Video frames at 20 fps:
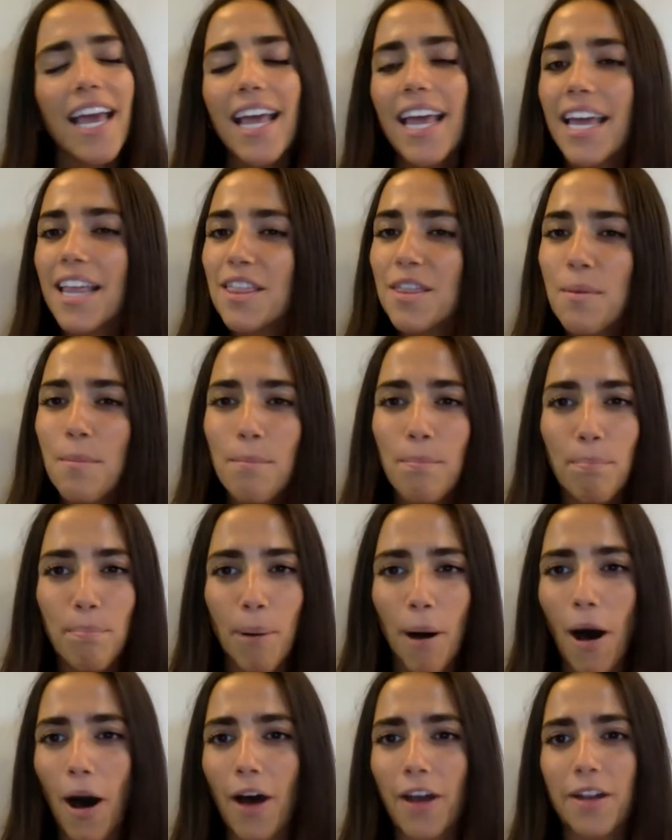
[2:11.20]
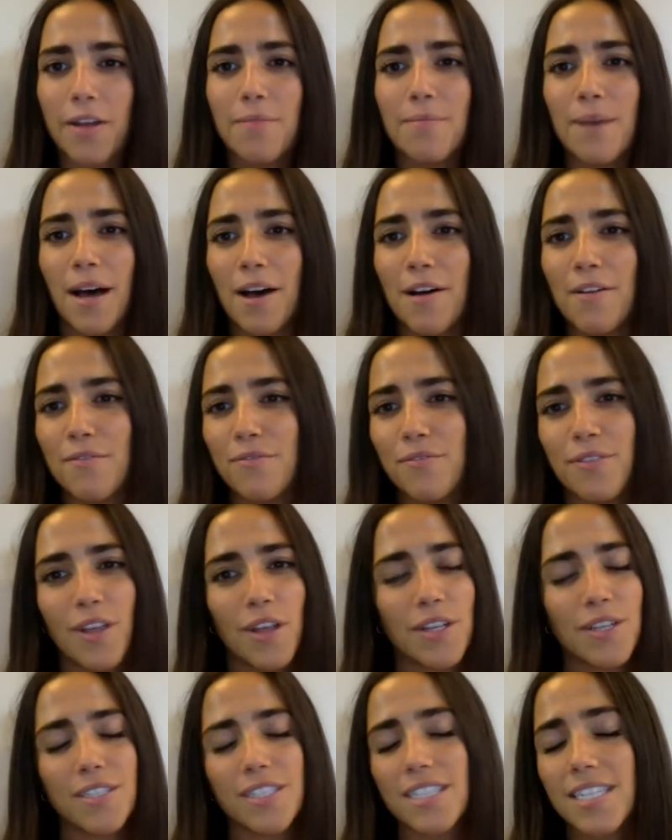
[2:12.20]
in the bottom of
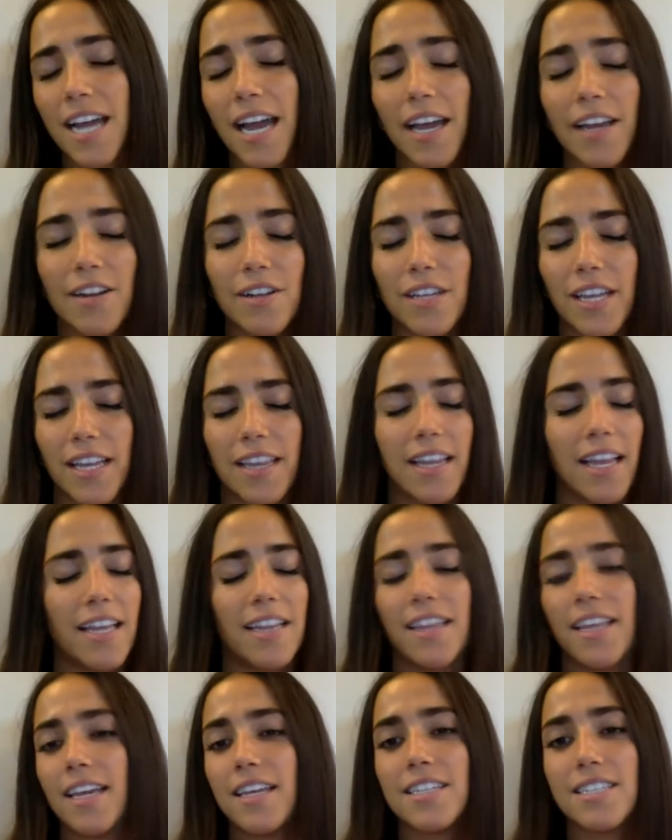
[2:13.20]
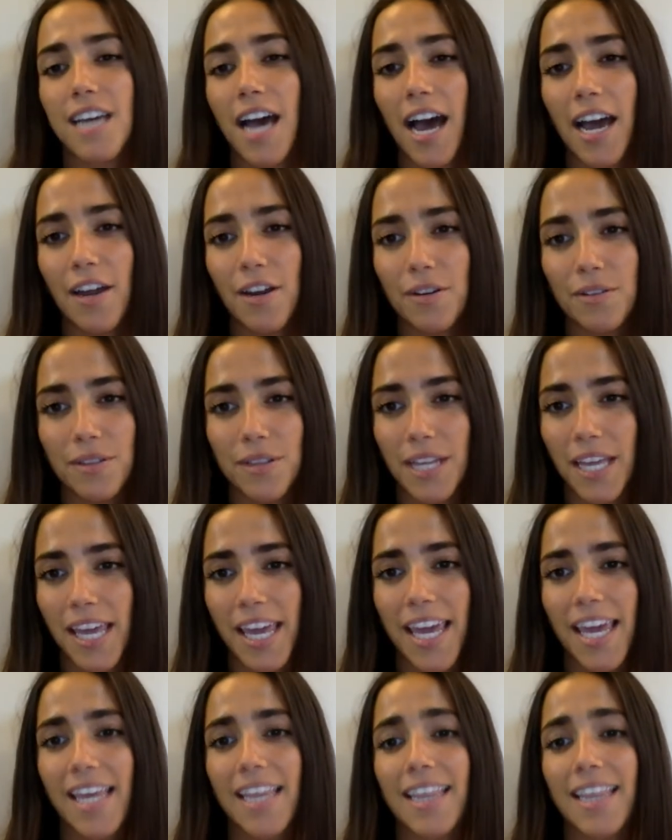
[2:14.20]
the title, like the entire league.